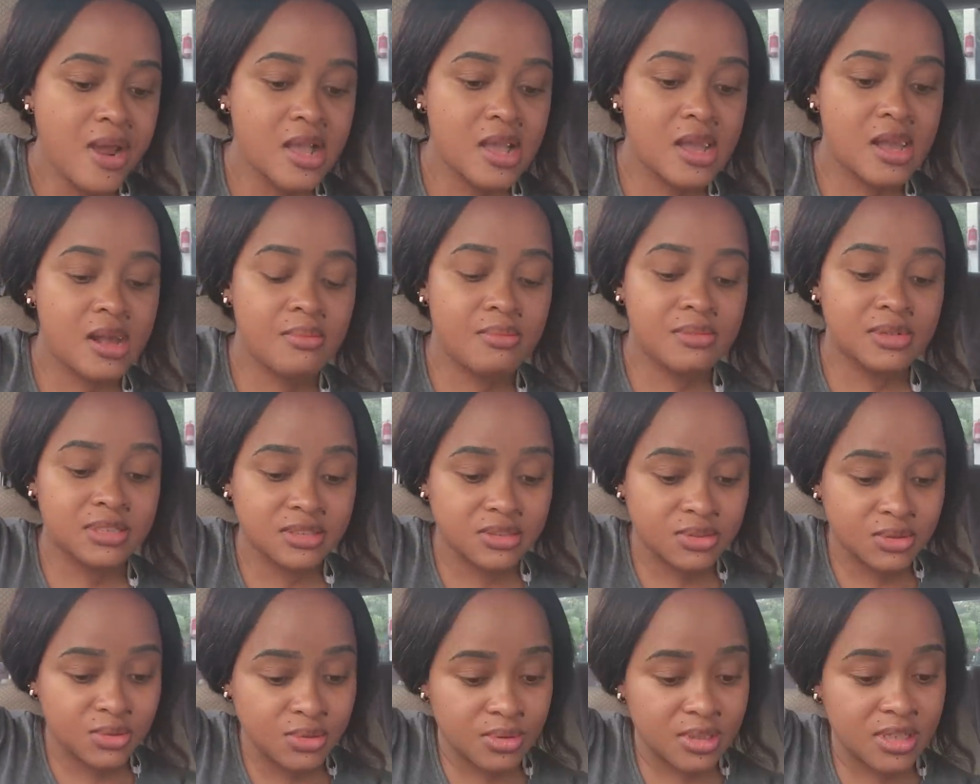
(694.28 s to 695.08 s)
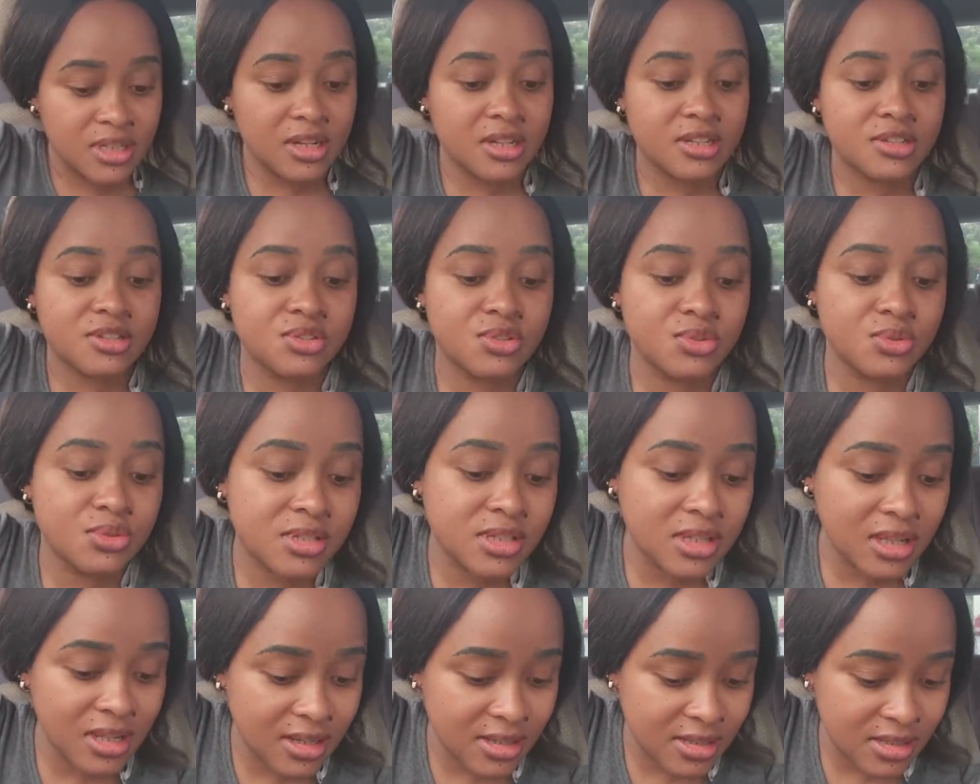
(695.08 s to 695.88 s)
I'm as good as
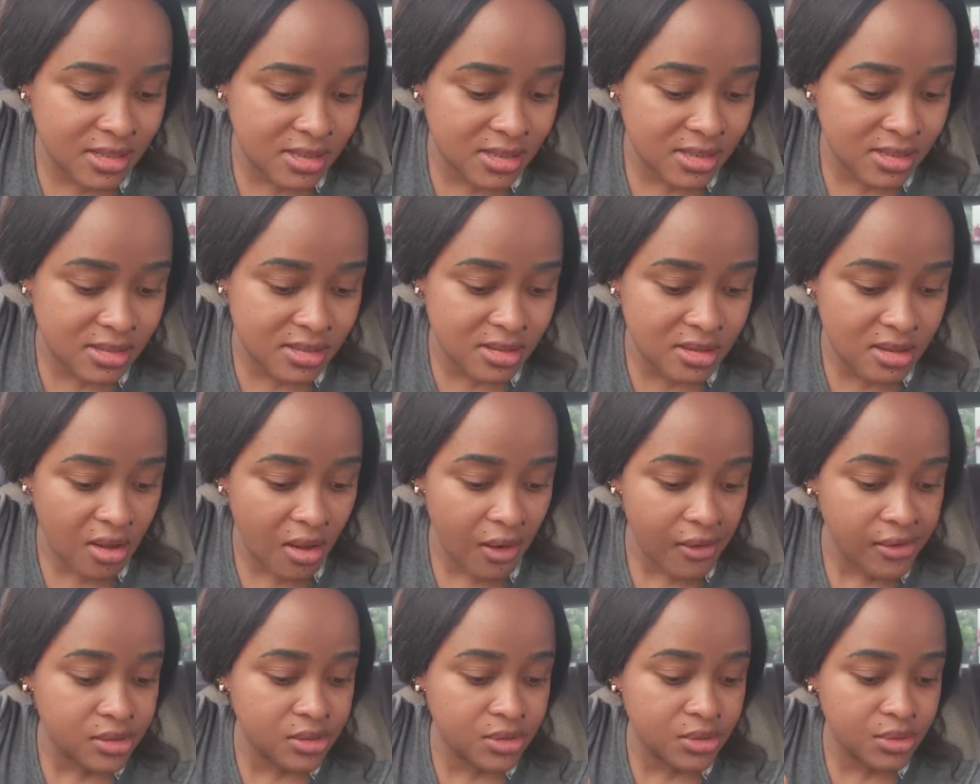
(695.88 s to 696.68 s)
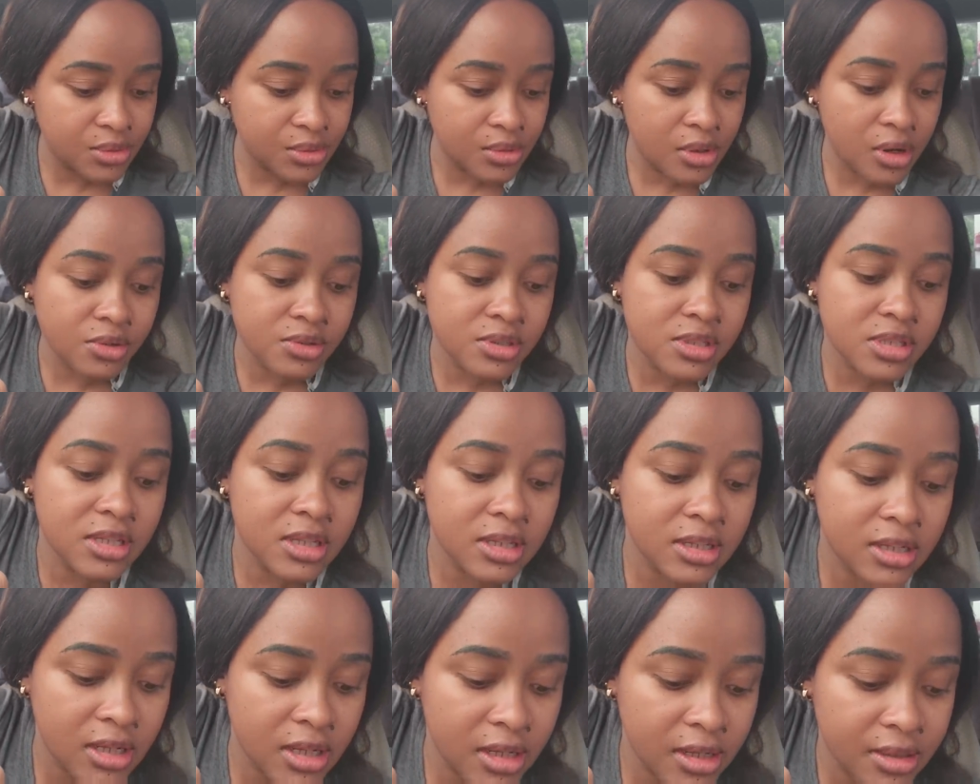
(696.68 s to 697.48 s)
useless throughout
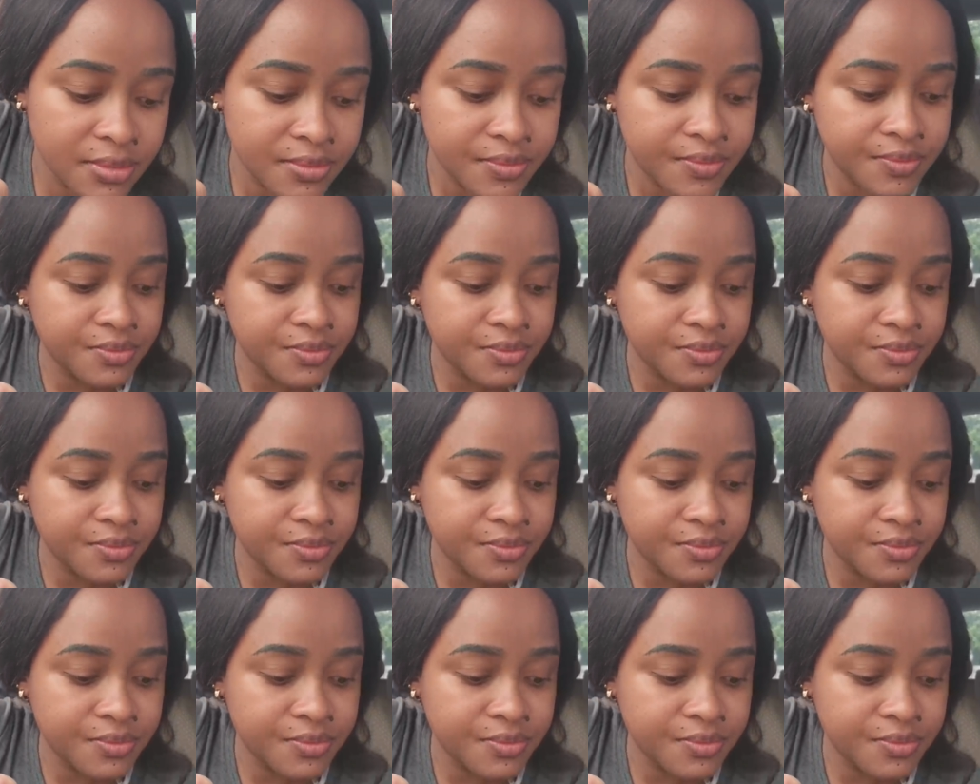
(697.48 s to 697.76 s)
the day.